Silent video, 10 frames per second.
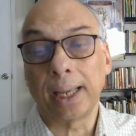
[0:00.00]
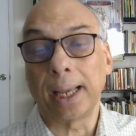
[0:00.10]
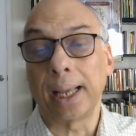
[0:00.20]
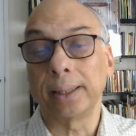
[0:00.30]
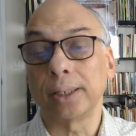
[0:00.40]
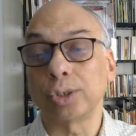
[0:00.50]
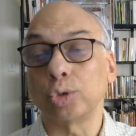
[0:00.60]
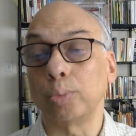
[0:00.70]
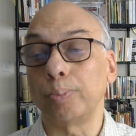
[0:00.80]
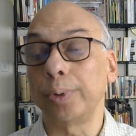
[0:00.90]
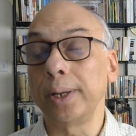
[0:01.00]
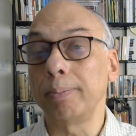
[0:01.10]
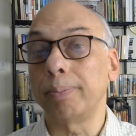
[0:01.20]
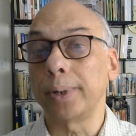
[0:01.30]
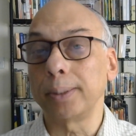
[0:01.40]
and the
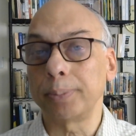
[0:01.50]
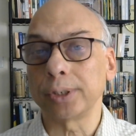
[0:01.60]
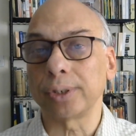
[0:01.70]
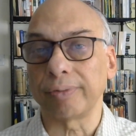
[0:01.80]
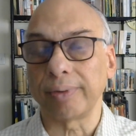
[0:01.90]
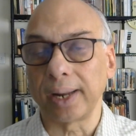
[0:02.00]
supreme purpose of